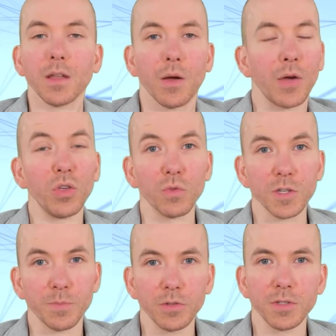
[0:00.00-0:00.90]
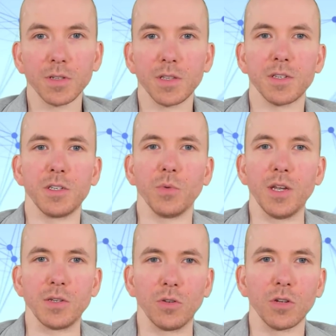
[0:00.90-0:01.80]
Now, how you respond to this
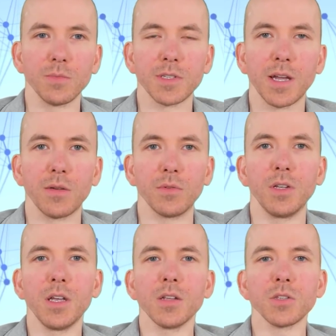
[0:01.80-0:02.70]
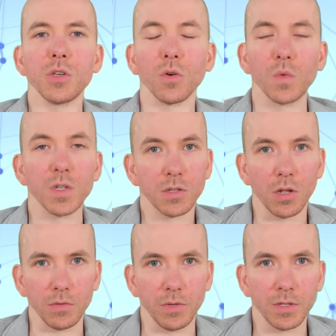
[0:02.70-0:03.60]
situation comes down to your risk
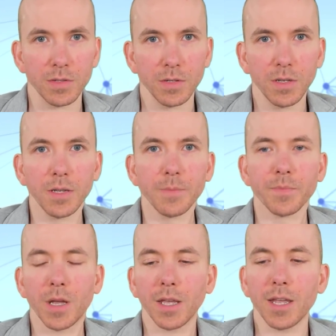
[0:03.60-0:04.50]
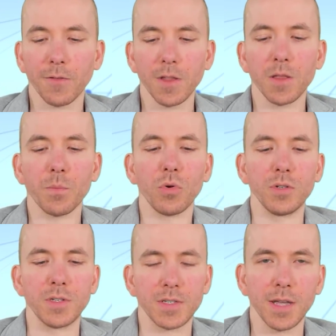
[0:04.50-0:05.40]
tolerance. And again, I feel
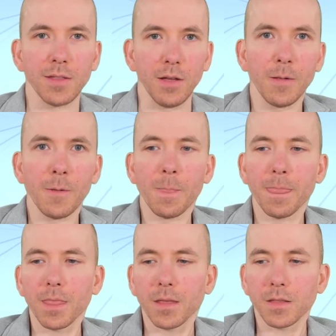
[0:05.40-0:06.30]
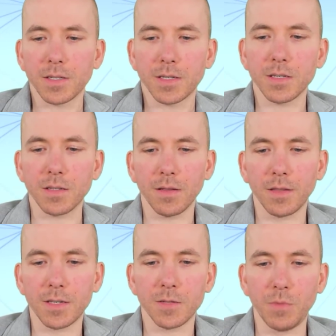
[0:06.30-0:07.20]
important to say that this
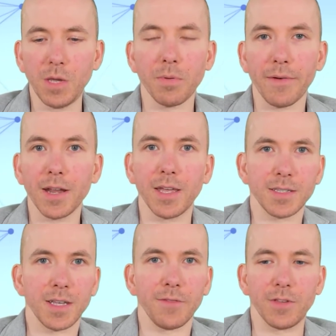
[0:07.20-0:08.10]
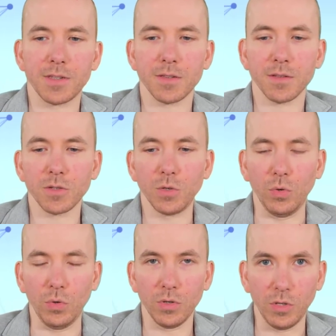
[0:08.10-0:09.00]
is me providing a service
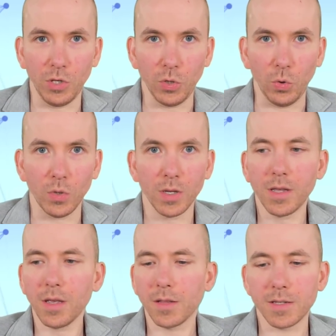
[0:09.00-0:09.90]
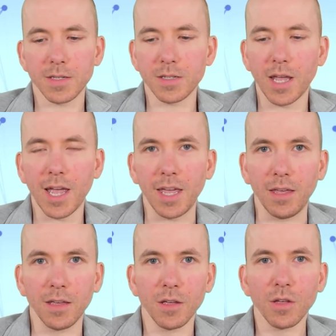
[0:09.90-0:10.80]
to you. This isn't
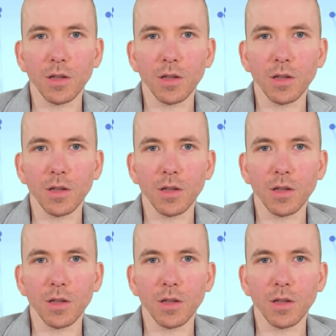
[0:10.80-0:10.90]
a,